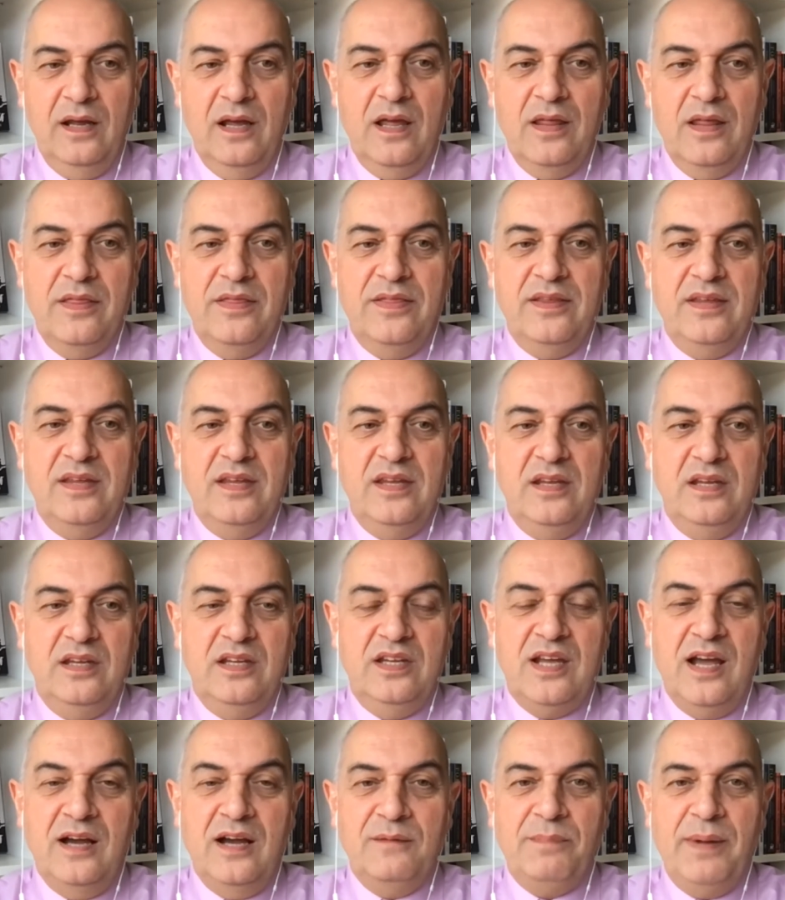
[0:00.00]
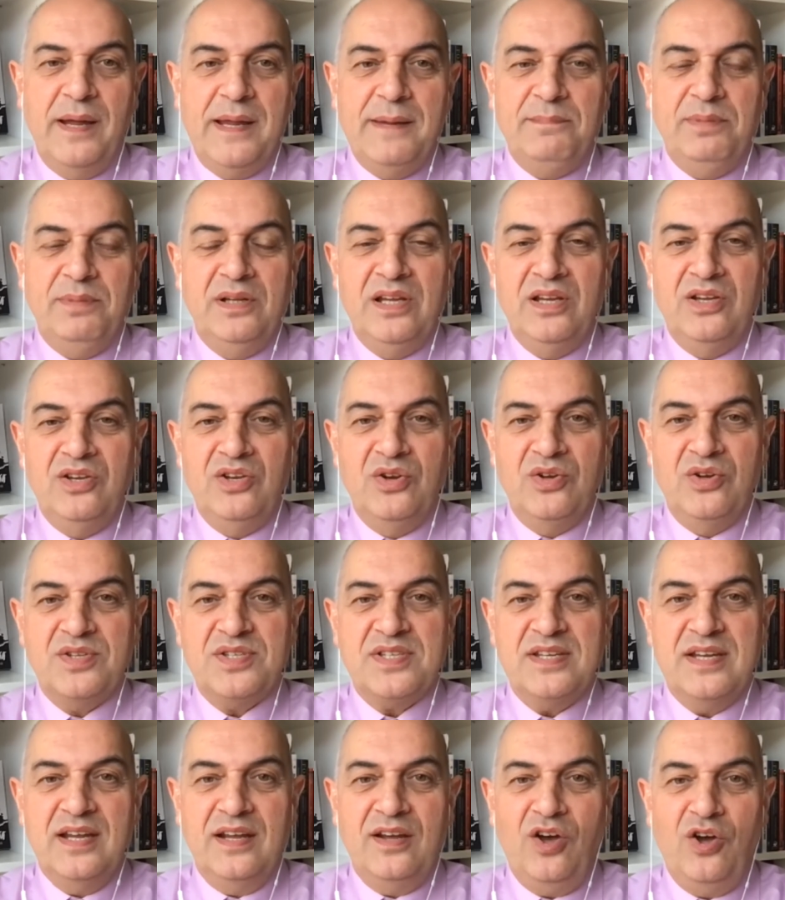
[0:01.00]
The young people in
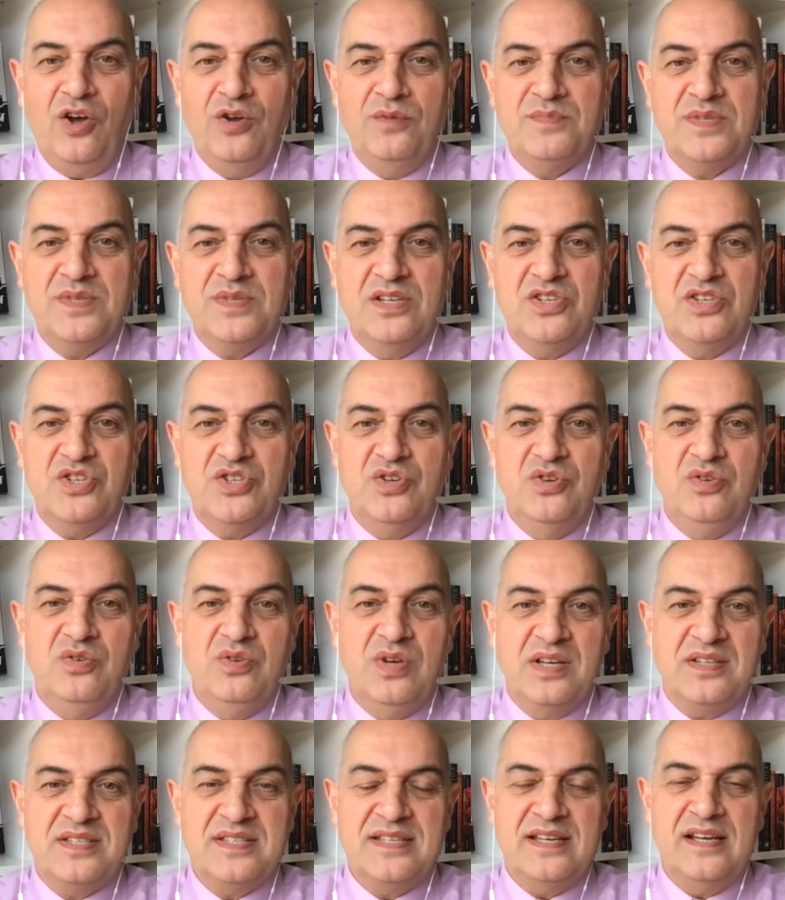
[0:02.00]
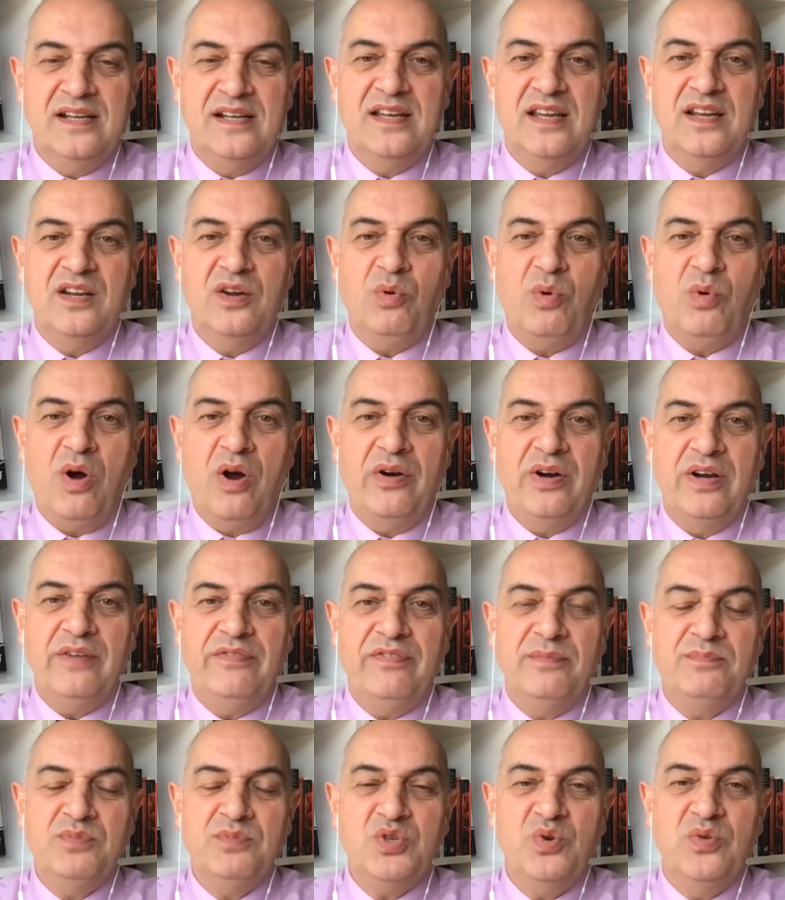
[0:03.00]
nursing homes issue, a Senate inquiry
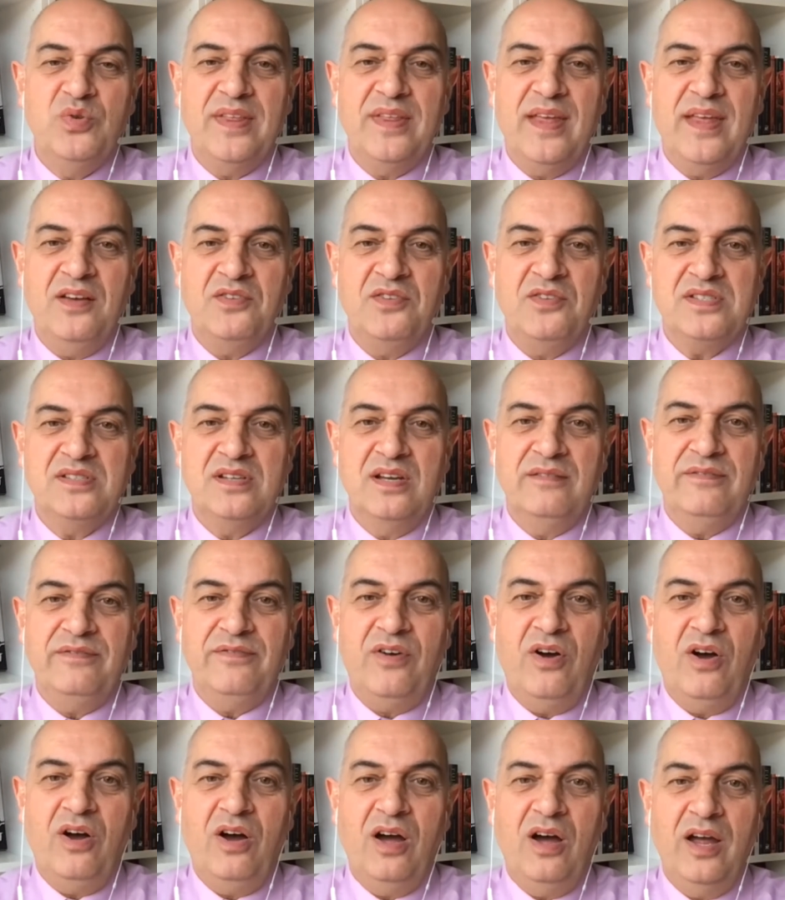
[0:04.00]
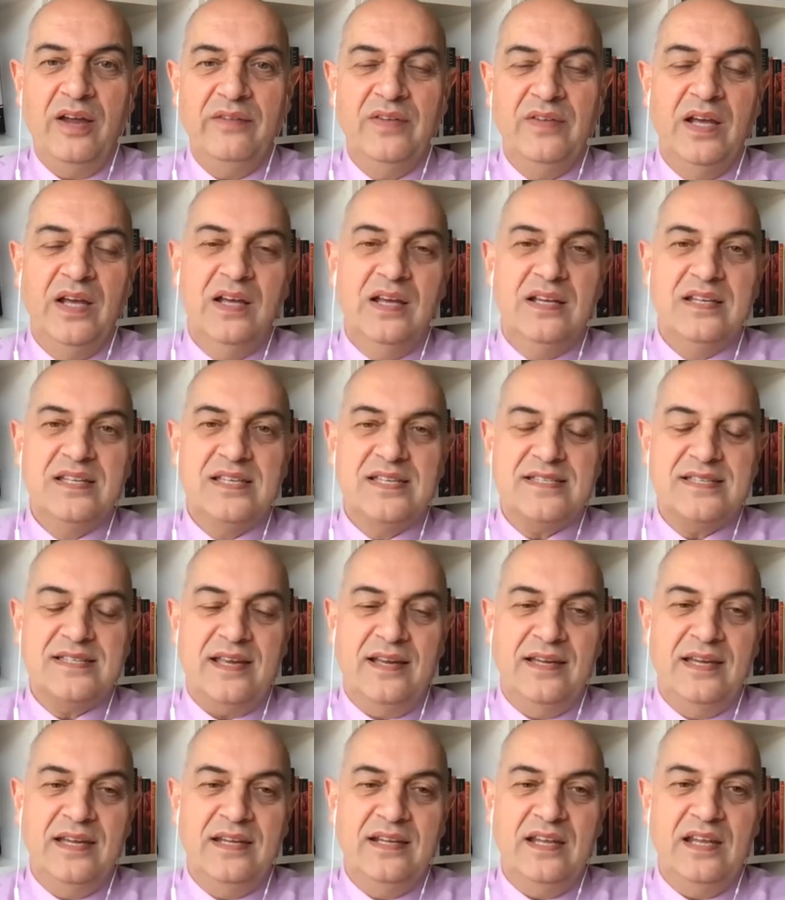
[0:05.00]
from 2005
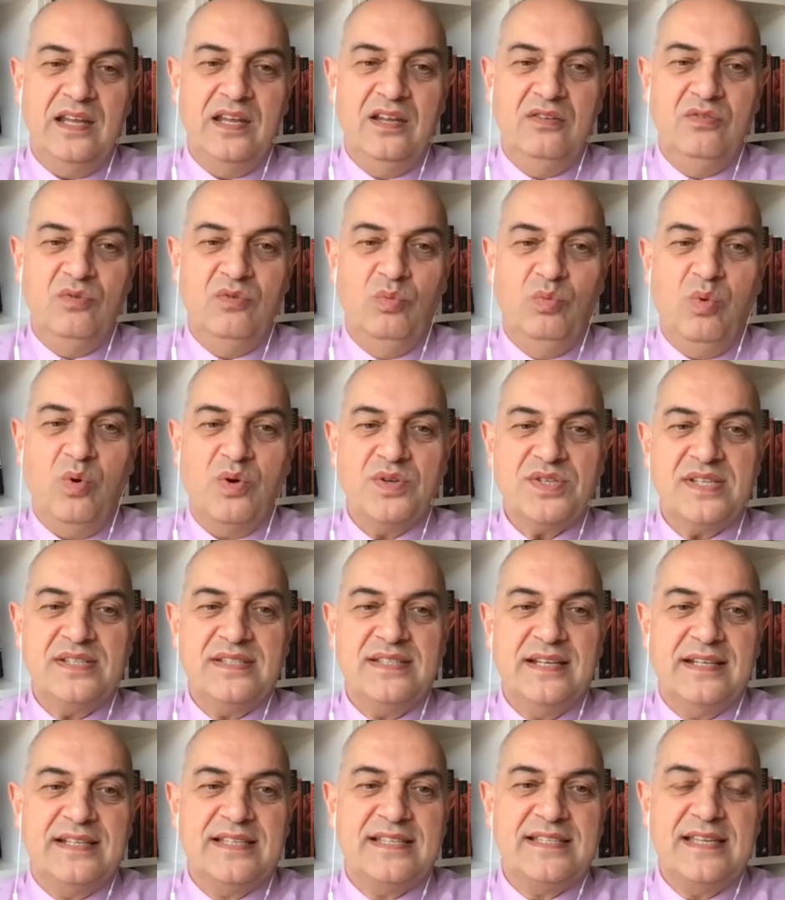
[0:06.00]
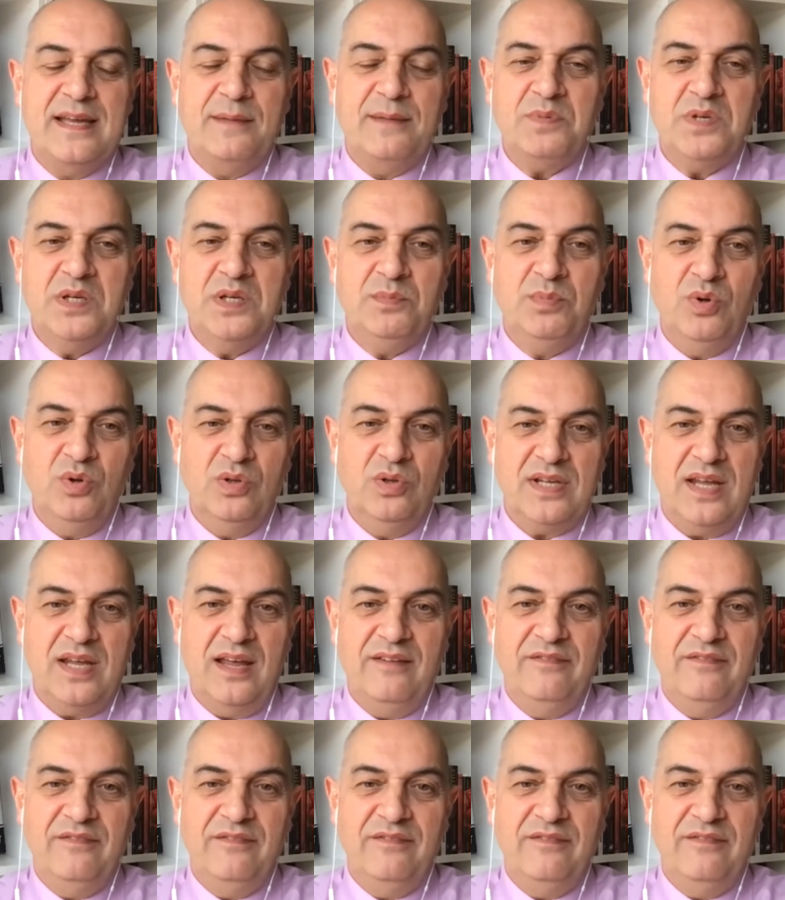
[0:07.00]
saying it wasn't acceptable to have